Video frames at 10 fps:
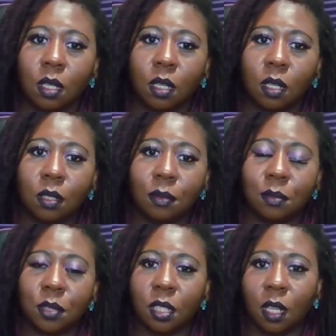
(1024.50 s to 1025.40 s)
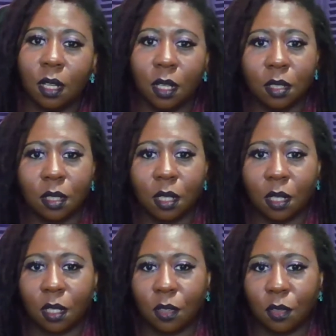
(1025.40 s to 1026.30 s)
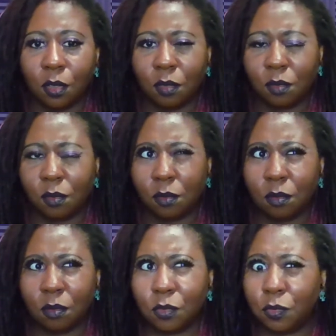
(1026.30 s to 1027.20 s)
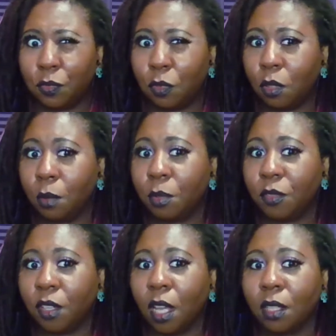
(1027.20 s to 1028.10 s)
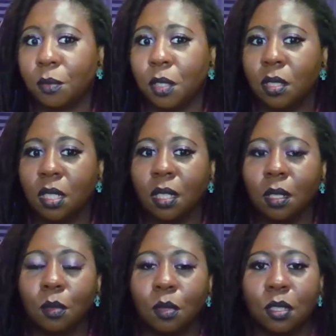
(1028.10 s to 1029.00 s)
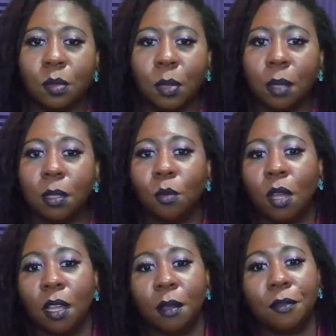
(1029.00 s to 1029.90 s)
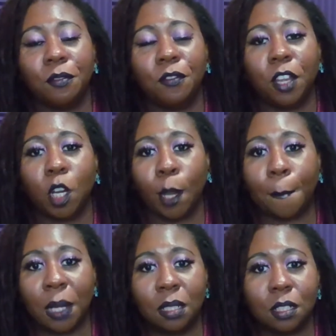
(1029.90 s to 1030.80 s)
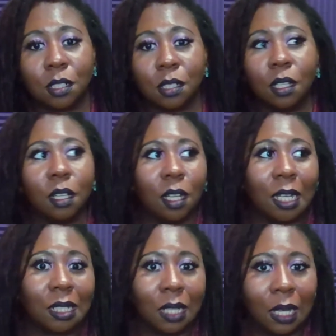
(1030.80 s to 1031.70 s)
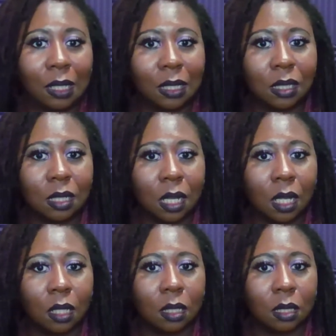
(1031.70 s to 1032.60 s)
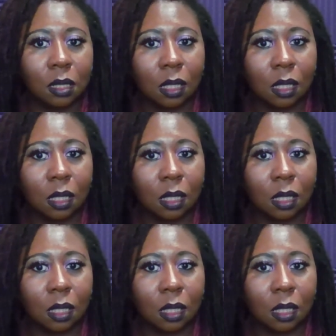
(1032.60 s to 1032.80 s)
like any form of goth music, which is probably why I'm very much a 90s goth. I don't like,